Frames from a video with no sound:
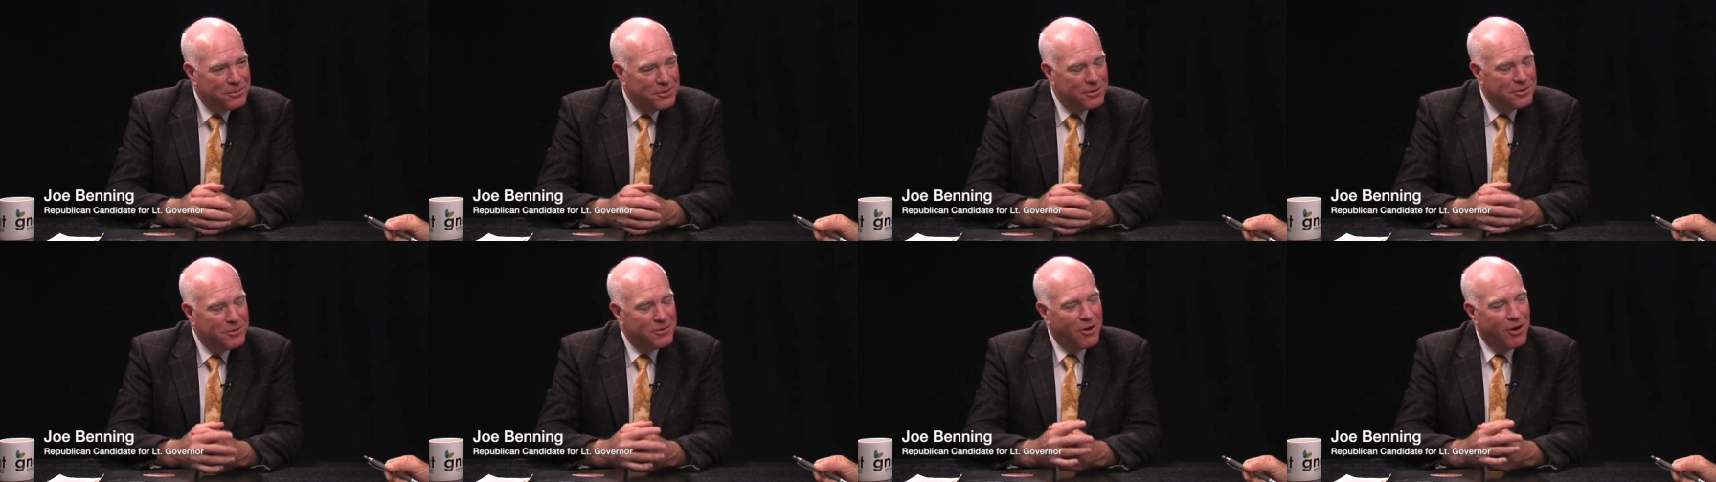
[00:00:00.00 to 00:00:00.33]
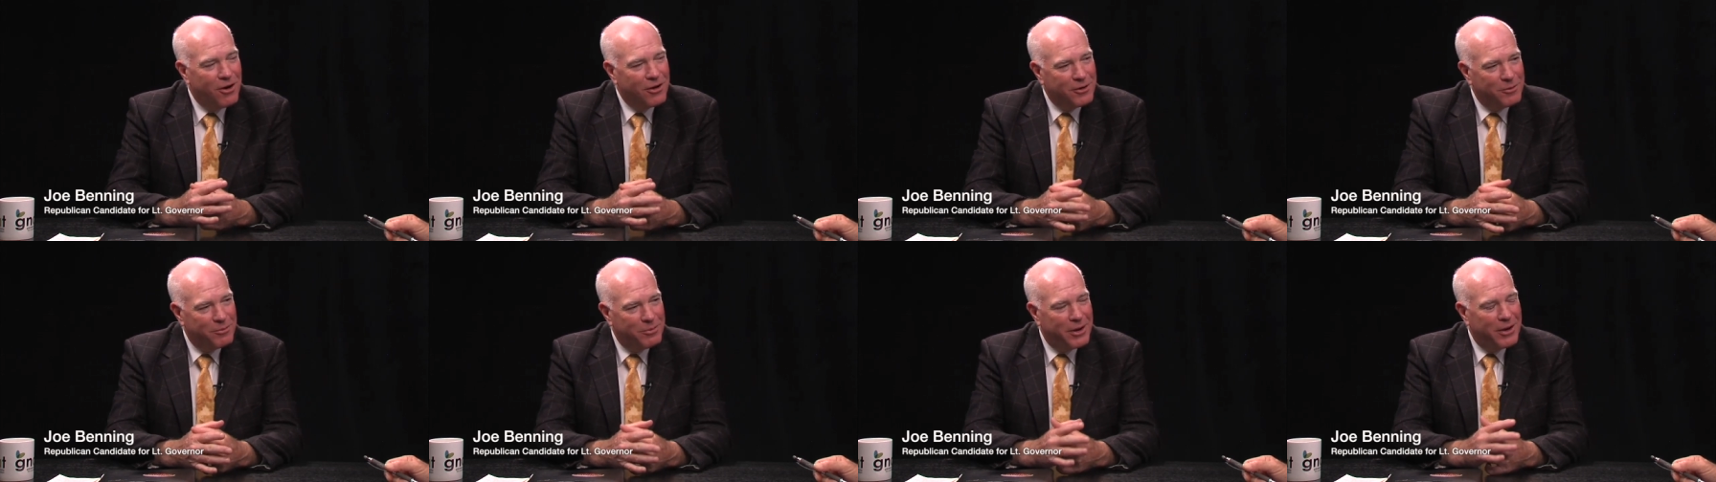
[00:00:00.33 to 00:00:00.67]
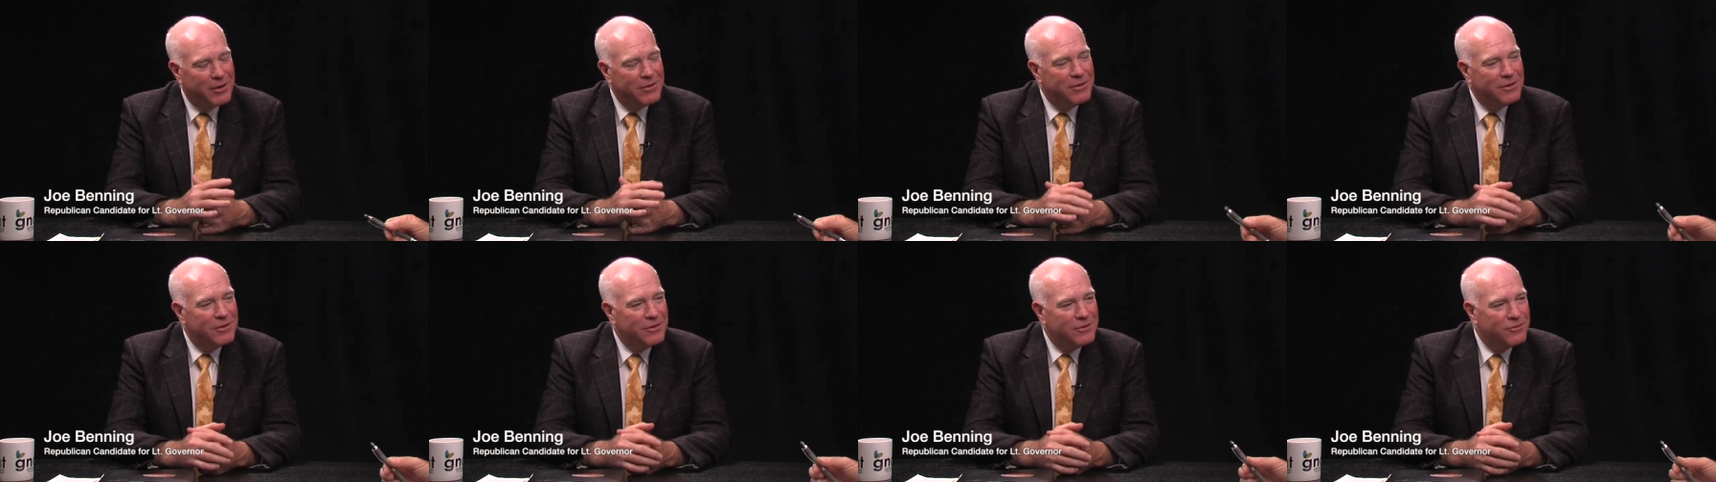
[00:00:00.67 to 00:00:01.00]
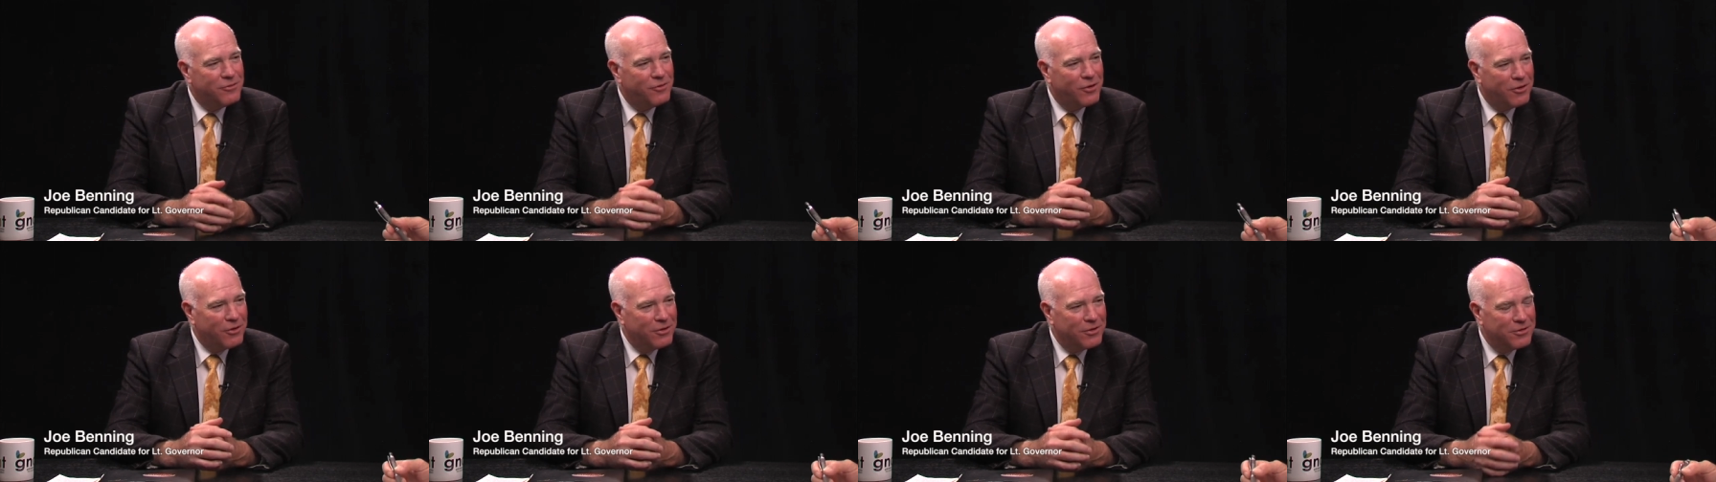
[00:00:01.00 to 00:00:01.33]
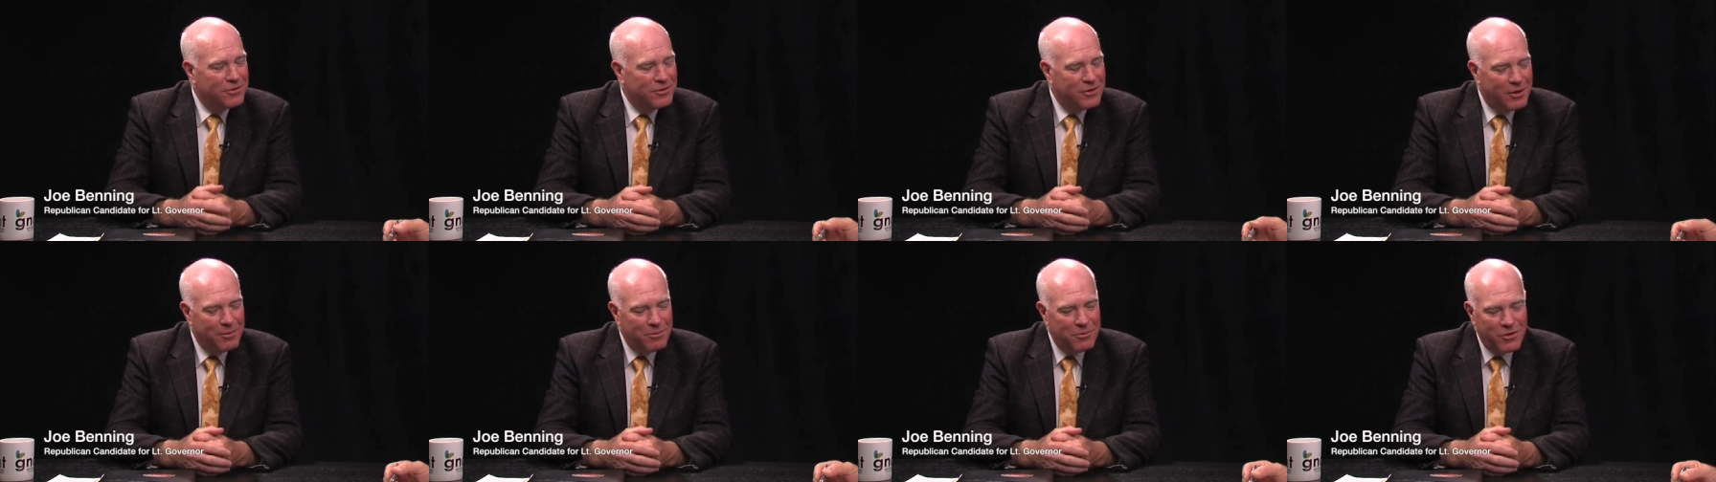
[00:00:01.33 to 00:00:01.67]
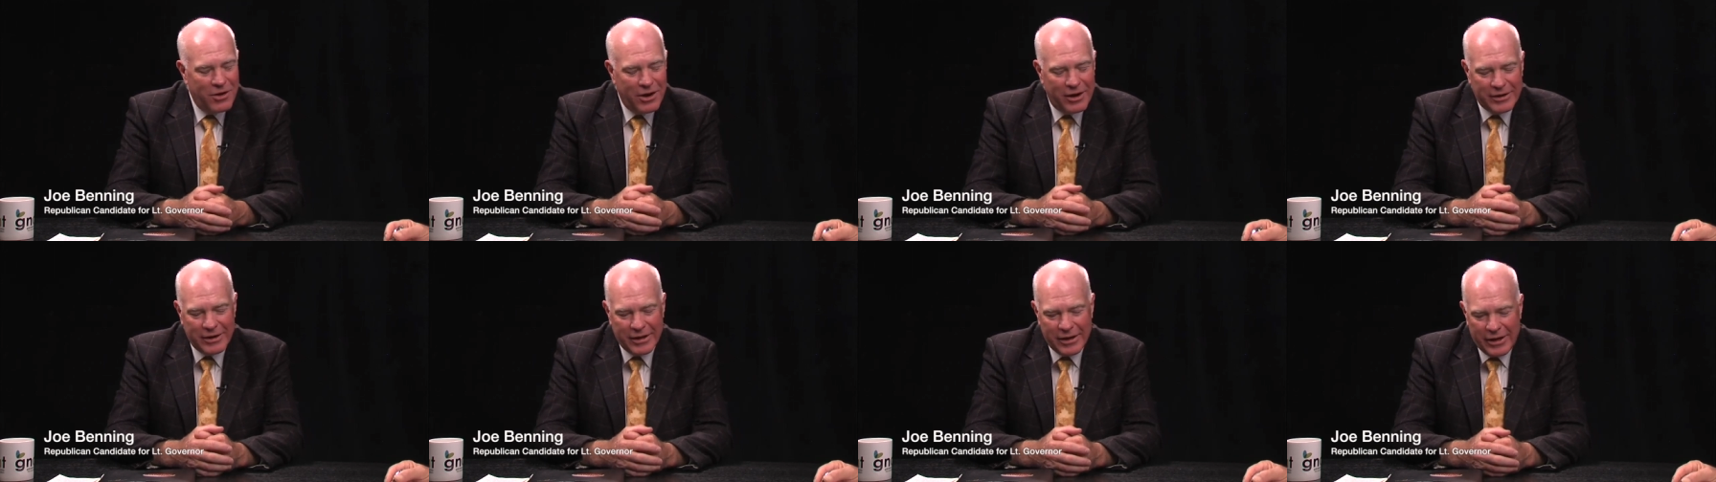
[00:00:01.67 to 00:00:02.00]
to talk about this very
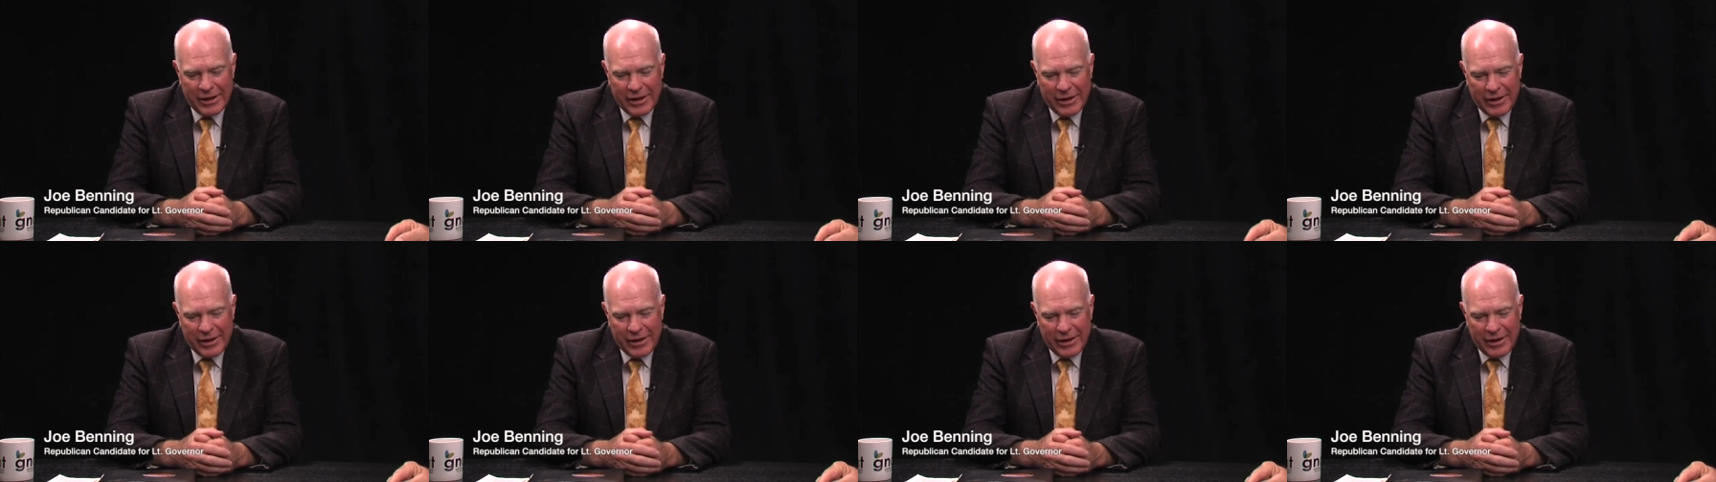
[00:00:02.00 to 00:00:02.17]
subject.